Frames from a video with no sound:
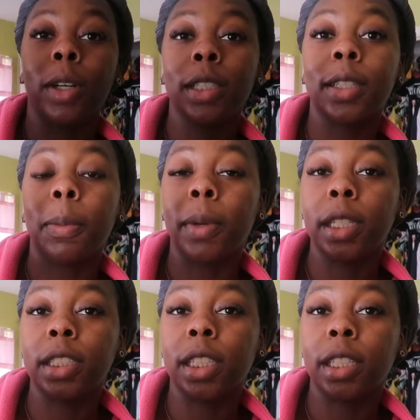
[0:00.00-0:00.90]
wanted to
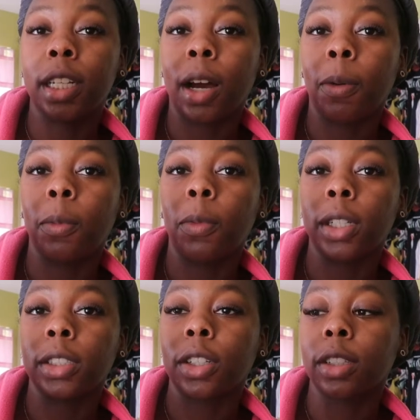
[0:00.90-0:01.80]
mention that I
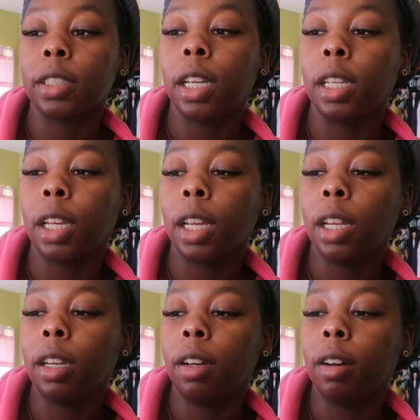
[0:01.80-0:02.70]
want to start
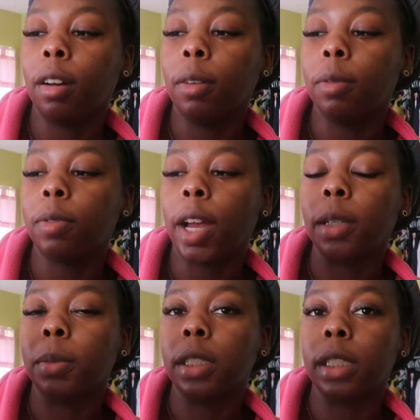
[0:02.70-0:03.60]
taking um,
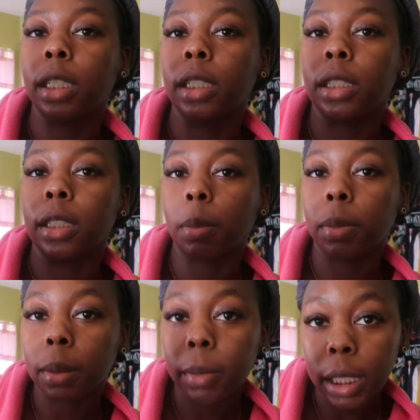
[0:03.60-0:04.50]
vitamin D
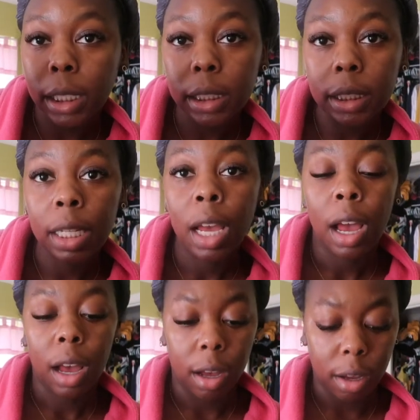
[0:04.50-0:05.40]
supplements.
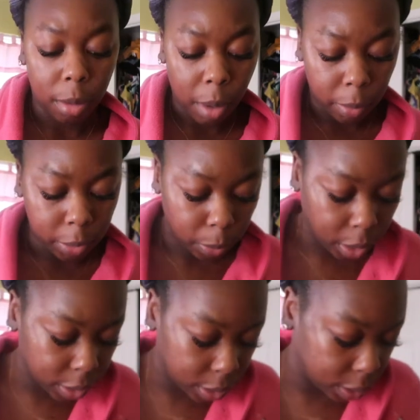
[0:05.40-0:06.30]
Um, I was
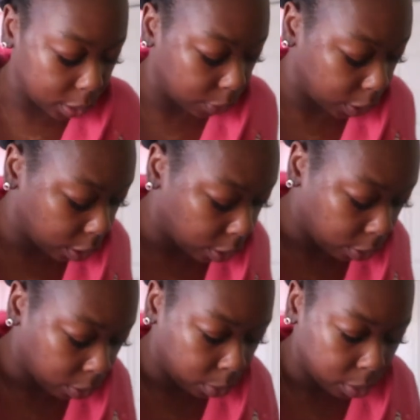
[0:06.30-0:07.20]
watching this
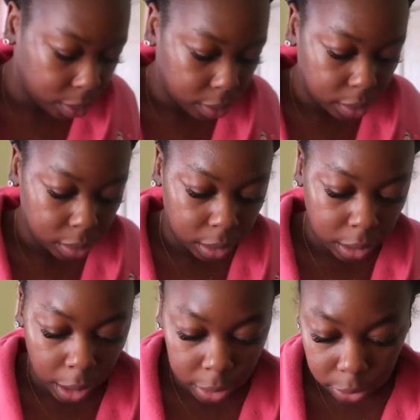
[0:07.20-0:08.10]
video
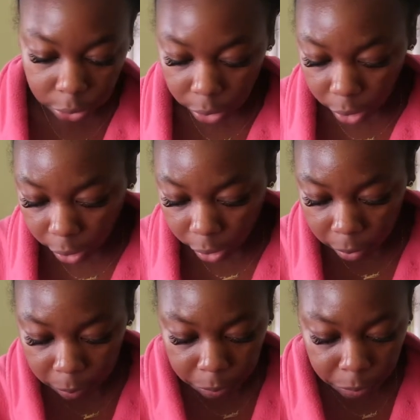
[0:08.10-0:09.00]

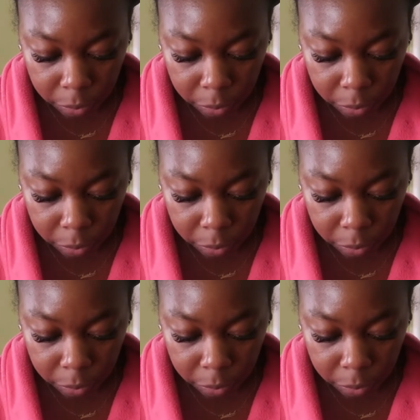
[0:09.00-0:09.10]
yesterday,